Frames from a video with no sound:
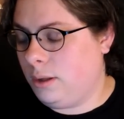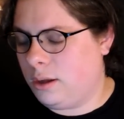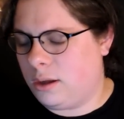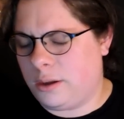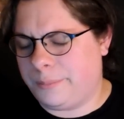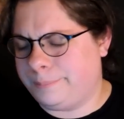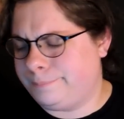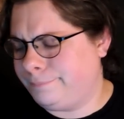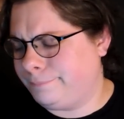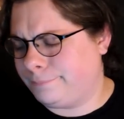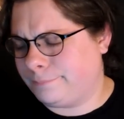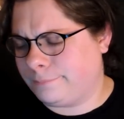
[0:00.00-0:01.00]
um,
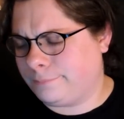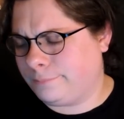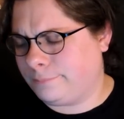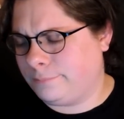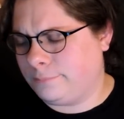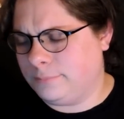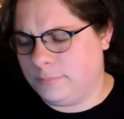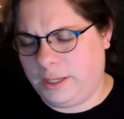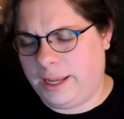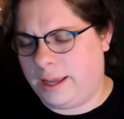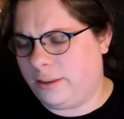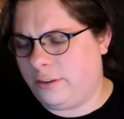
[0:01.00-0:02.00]

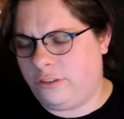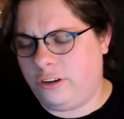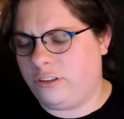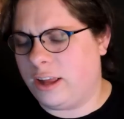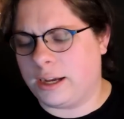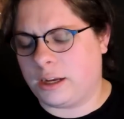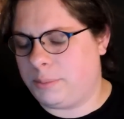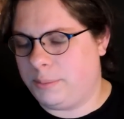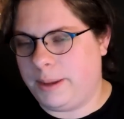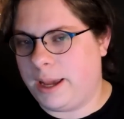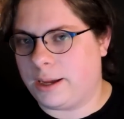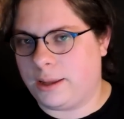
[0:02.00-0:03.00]
yeah, she's not coming
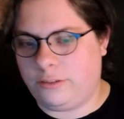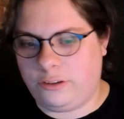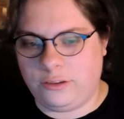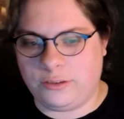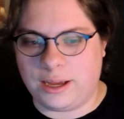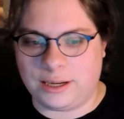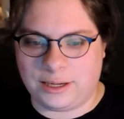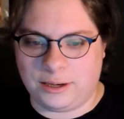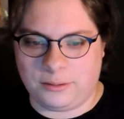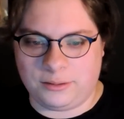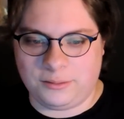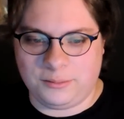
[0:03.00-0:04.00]
back. She's not
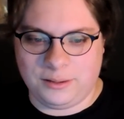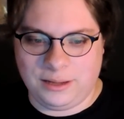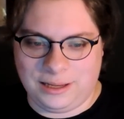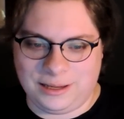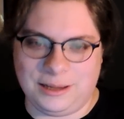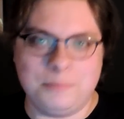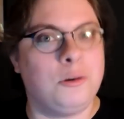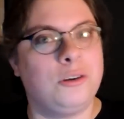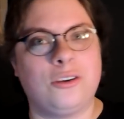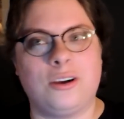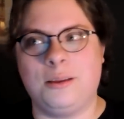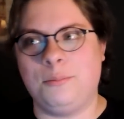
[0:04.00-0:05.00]
gonna and we're
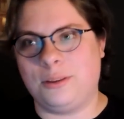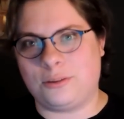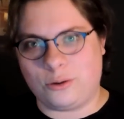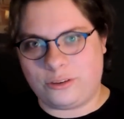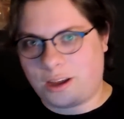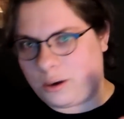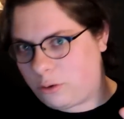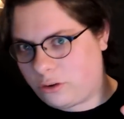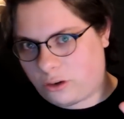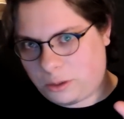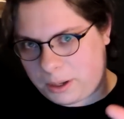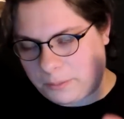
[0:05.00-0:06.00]
talking with Cortana, we're
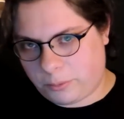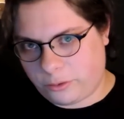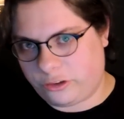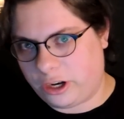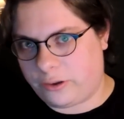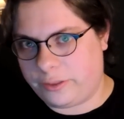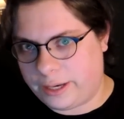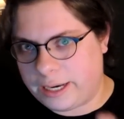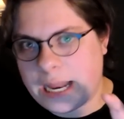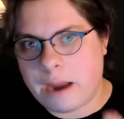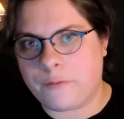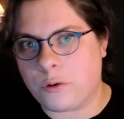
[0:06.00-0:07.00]
talking about a personality
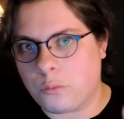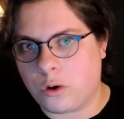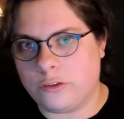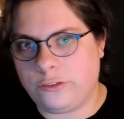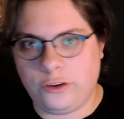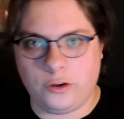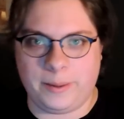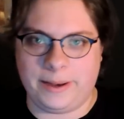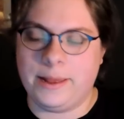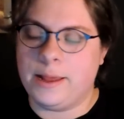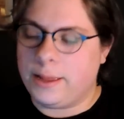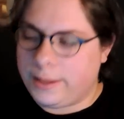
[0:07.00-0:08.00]
that never was human.
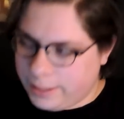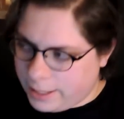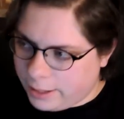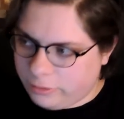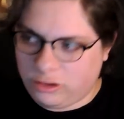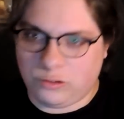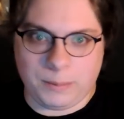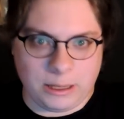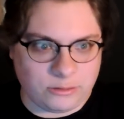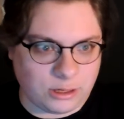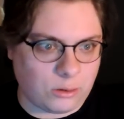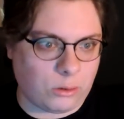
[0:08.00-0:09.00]
Yeah, she's
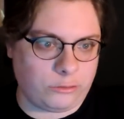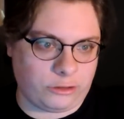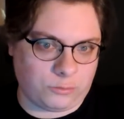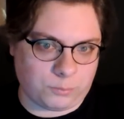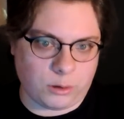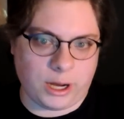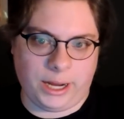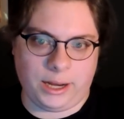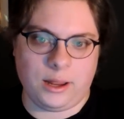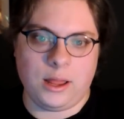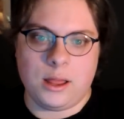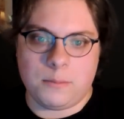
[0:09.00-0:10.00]
based on Halsey's
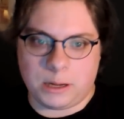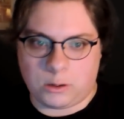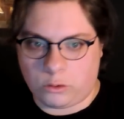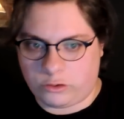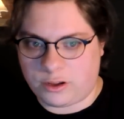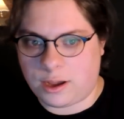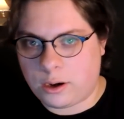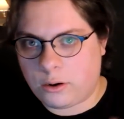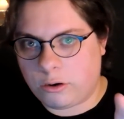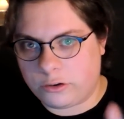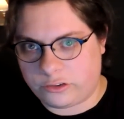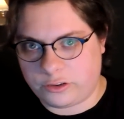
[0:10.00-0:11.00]
brain, but
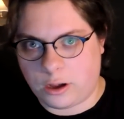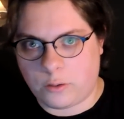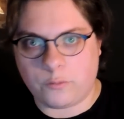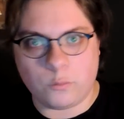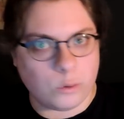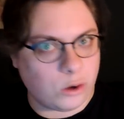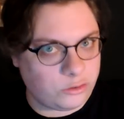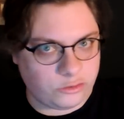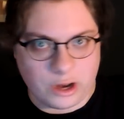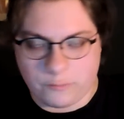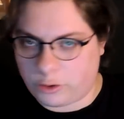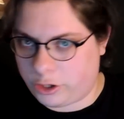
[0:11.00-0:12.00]
Cortana herself was
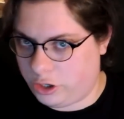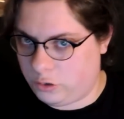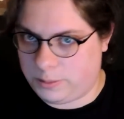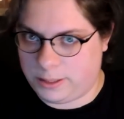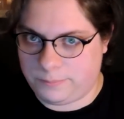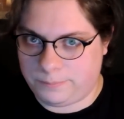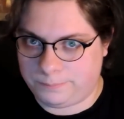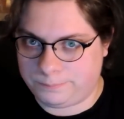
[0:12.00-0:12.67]
never human.